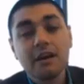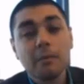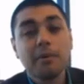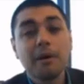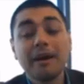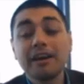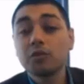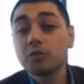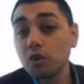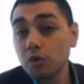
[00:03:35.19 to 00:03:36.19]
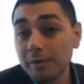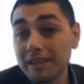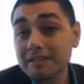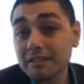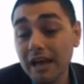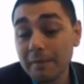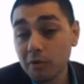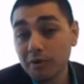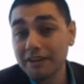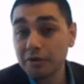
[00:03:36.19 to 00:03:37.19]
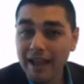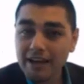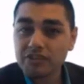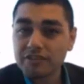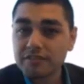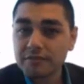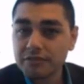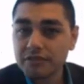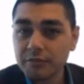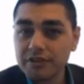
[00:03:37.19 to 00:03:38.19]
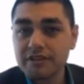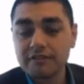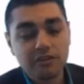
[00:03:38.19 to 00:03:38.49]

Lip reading: but my group gets a lot more interactions for some reason.